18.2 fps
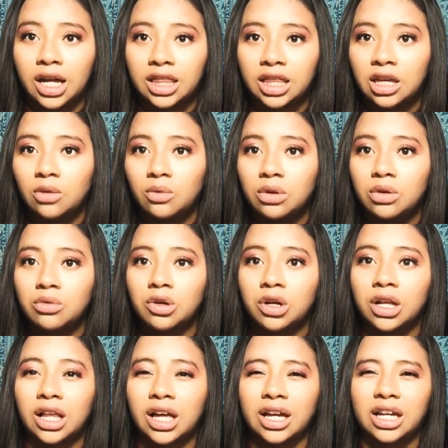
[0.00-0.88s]
I think we
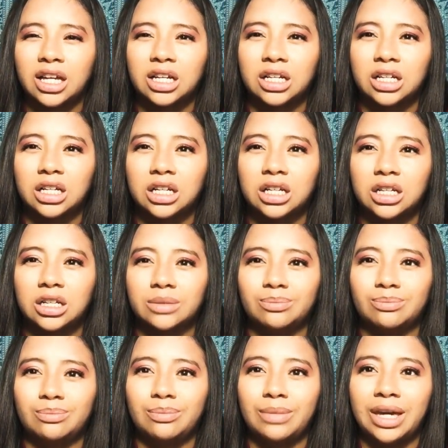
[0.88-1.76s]
were like,
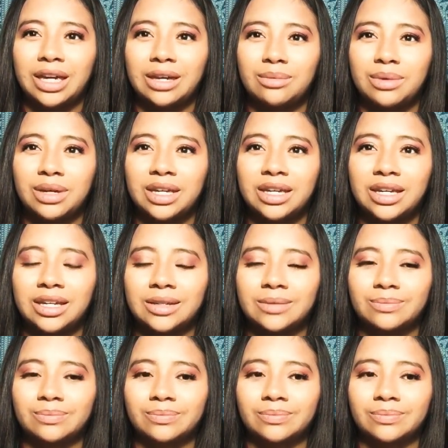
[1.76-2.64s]
maybe,